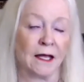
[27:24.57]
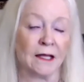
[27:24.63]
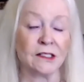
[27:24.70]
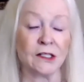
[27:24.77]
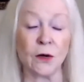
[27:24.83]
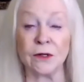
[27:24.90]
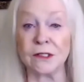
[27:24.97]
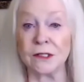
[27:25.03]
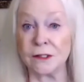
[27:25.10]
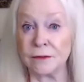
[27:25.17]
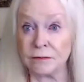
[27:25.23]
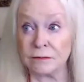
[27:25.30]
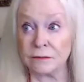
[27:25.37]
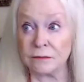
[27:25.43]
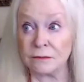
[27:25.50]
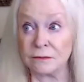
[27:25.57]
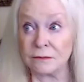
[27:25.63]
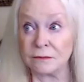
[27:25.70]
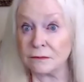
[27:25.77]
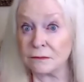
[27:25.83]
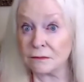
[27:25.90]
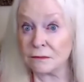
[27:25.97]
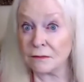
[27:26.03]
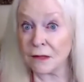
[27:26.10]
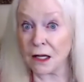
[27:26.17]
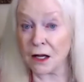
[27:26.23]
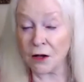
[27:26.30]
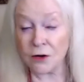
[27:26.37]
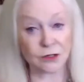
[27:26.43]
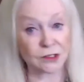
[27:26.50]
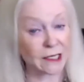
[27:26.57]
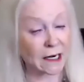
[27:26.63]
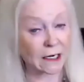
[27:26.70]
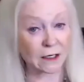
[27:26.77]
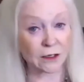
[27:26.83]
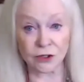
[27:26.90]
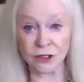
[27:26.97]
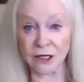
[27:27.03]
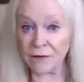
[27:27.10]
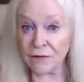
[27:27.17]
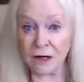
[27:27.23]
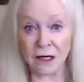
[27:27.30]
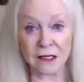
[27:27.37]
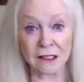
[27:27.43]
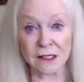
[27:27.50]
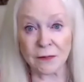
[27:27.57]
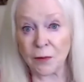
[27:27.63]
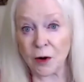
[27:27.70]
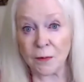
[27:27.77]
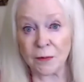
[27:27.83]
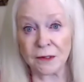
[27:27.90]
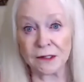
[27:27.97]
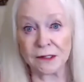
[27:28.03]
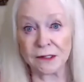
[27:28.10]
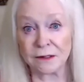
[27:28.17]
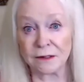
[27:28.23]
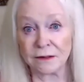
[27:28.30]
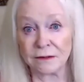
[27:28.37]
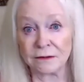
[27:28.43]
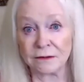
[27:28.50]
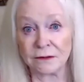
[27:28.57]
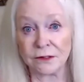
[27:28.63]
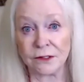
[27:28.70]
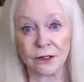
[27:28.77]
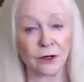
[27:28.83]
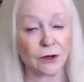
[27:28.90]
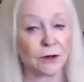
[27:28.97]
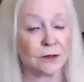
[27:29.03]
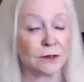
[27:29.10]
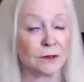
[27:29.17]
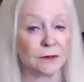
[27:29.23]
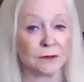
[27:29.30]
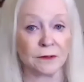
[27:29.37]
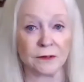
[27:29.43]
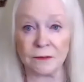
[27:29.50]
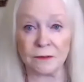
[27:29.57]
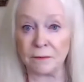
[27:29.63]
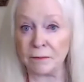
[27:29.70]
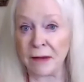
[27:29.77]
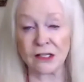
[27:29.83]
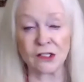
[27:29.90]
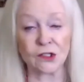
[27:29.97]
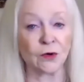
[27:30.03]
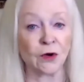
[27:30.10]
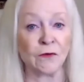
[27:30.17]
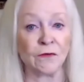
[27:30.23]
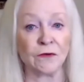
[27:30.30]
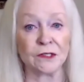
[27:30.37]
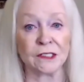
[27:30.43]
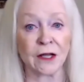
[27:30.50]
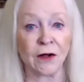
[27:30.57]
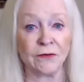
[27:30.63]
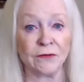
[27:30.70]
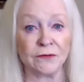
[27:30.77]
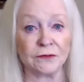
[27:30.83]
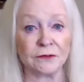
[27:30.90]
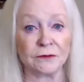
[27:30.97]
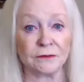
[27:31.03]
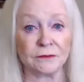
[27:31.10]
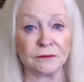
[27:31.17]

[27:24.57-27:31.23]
And so it's understanding your definiteness of purpose, your mastery over self,